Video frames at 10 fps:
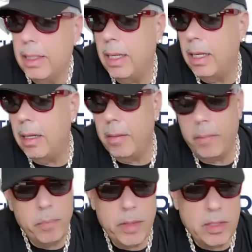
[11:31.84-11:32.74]

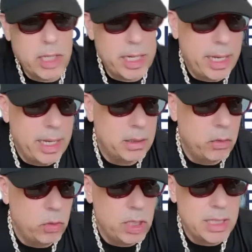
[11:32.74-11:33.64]
Jenna
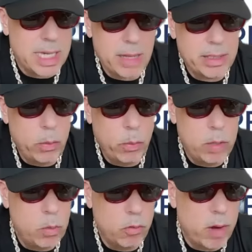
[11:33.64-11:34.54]
Antonucci is out there with
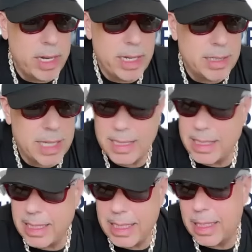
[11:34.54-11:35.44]
him already, as I
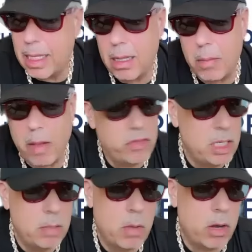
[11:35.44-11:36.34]
see it. I've
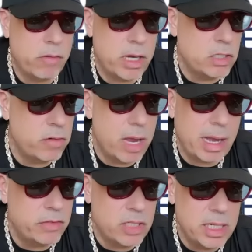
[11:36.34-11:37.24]
seen him on the racetrack.
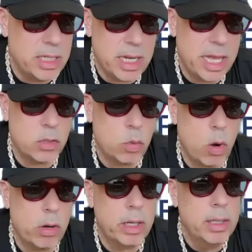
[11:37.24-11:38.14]
I've seen his last
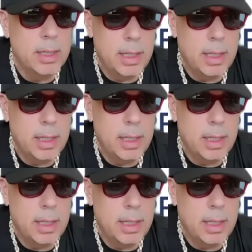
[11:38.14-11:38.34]
work.